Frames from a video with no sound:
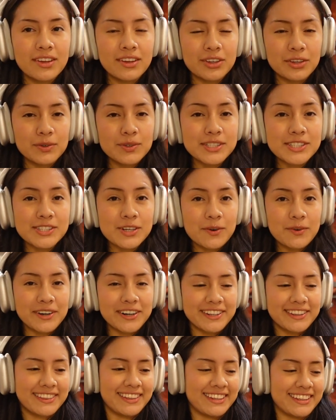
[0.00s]
It was so
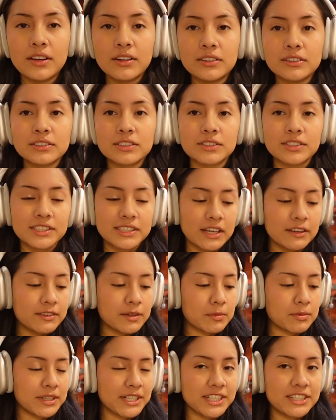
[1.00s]
worth it. So just having a
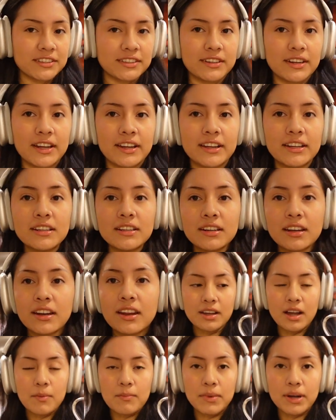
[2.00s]
pretty chill night.
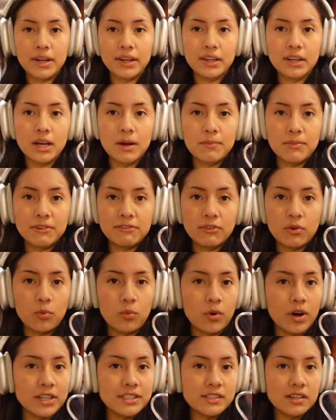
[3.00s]
Got my cup of
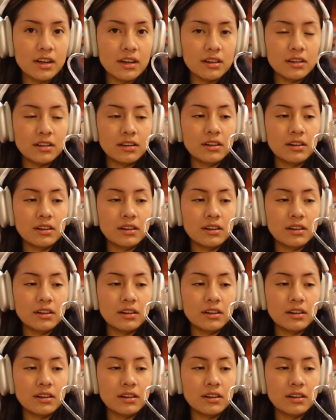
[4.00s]
water.